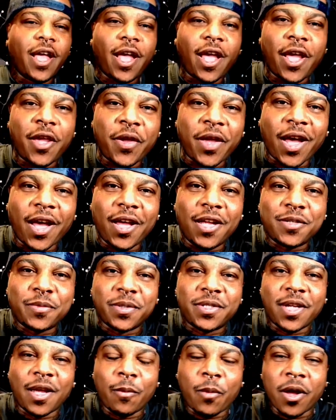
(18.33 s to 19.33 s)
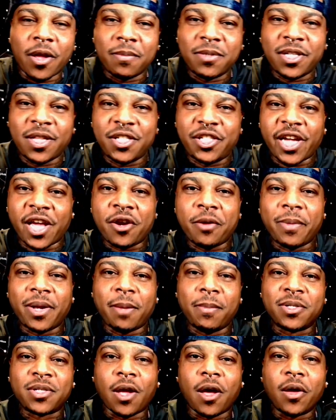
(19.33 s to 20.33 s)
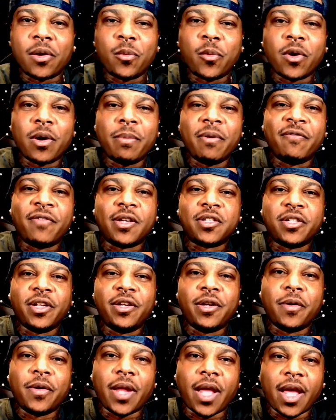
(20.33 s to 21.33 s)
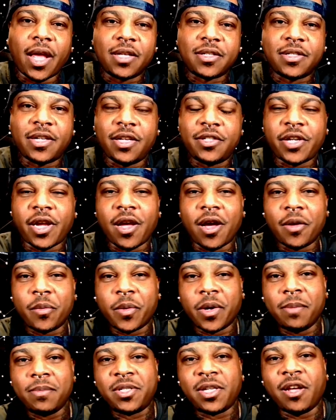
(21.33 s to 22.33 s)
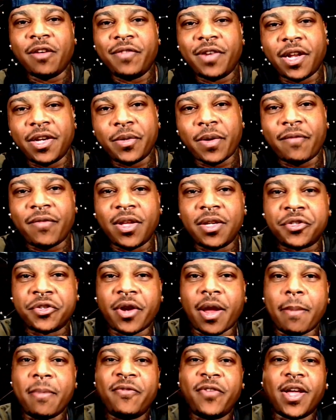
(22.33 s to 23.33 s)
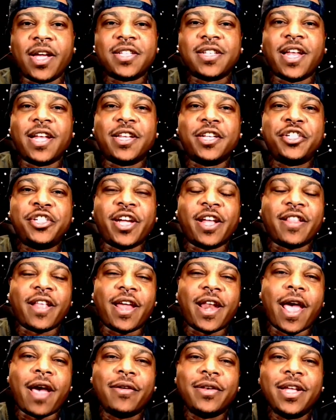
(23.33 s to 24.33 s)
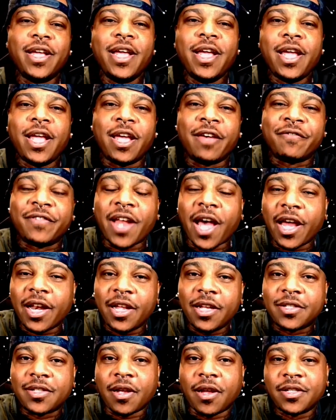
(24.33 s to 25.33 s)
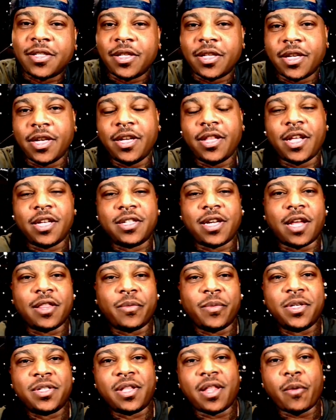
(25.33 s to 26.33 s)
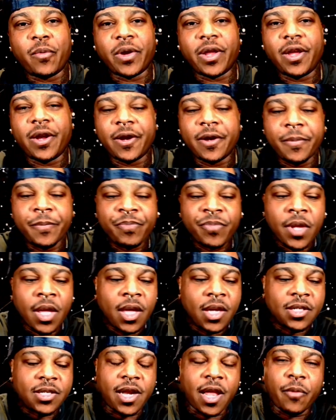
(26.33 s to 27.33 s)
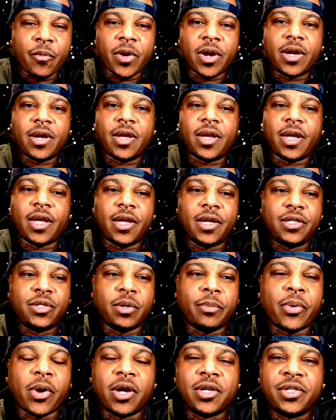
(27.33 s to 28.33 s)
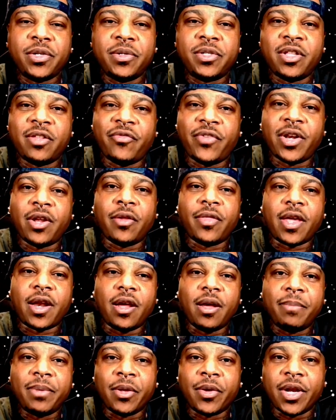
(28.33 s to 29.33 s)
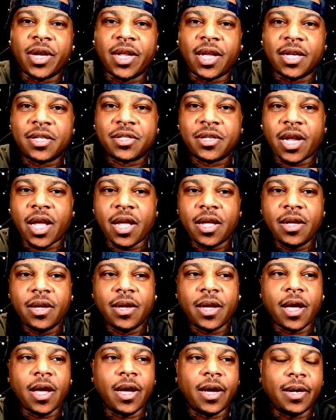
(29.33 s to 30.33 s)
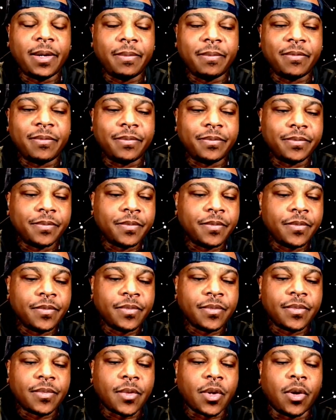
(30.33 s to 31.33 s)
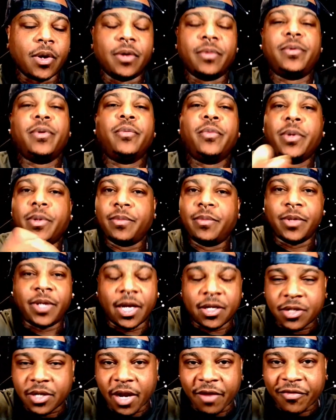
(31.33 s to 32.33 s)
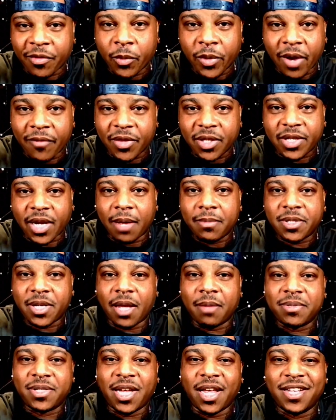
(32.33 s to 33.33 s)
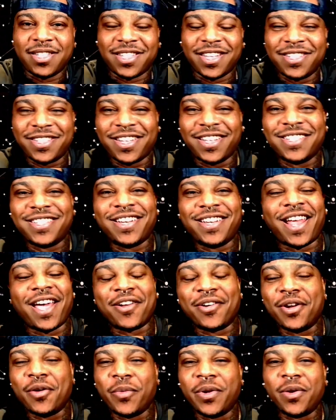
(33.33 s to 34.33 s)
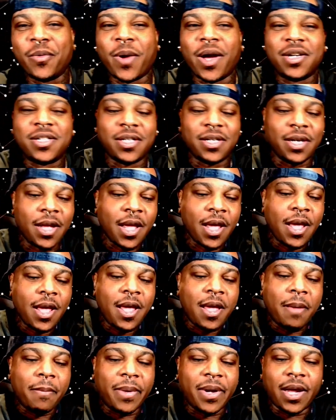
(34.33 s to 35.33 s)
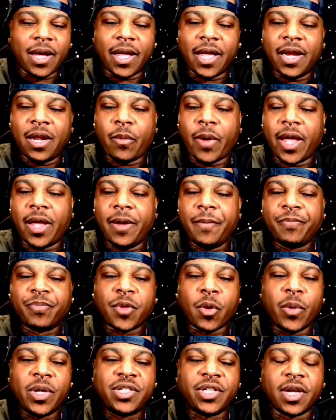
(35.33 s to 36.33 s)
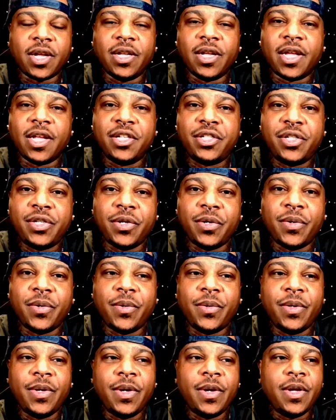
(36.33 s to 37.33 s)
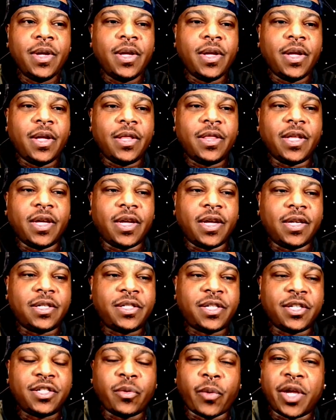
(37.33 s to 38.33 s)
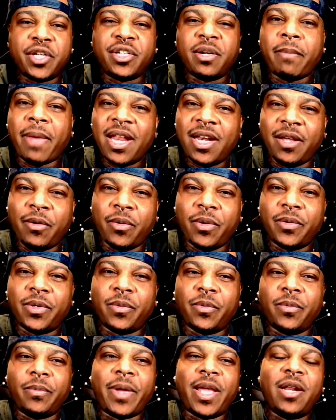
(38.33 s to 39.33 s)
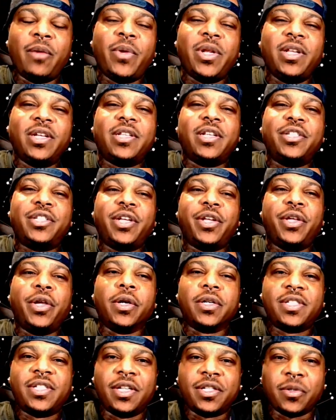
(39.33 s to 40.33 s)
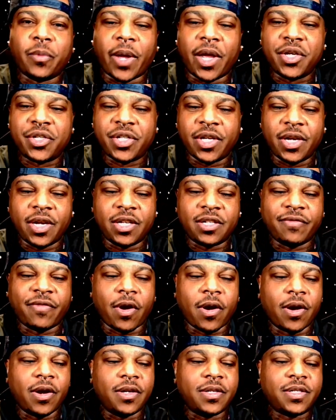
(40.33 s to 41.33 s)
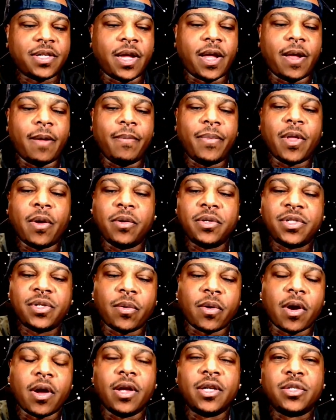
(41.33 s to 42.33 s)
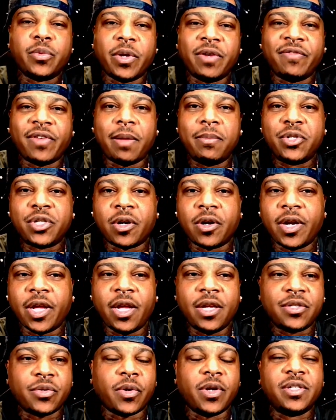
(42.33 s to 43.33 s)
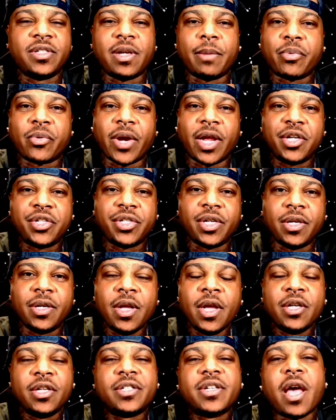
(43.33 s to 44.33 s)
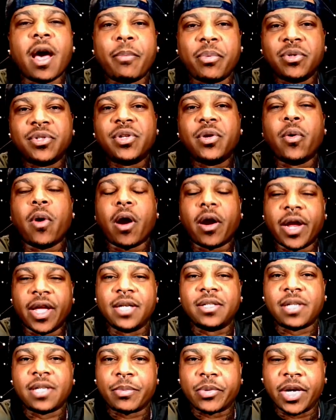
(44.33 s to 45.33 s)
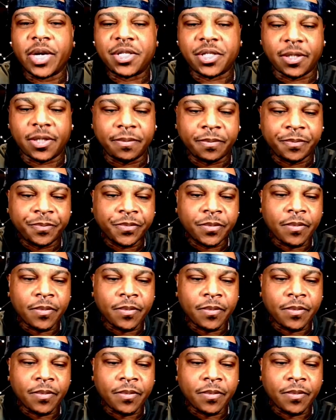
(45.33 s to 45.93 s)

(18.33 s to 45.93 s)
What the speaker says: Hey you guys, what's up? Welcome to the channel. My name is Onwar, professionally known as DJ Onwar himself, and I do have an Instagram if you guys like to check that out. If not, it's all to the good. That's not the reason that we're here. Today we're gonna do a part 2 to the video that I uploaded yesterday, or yesterday from whatever the timestamp says this is today. I don't know when you're watching, but anyway, we took a look into the situation. Mainly we looked into your situation as far as those who are on twin flame journeys or in separation, just couples who are in separation.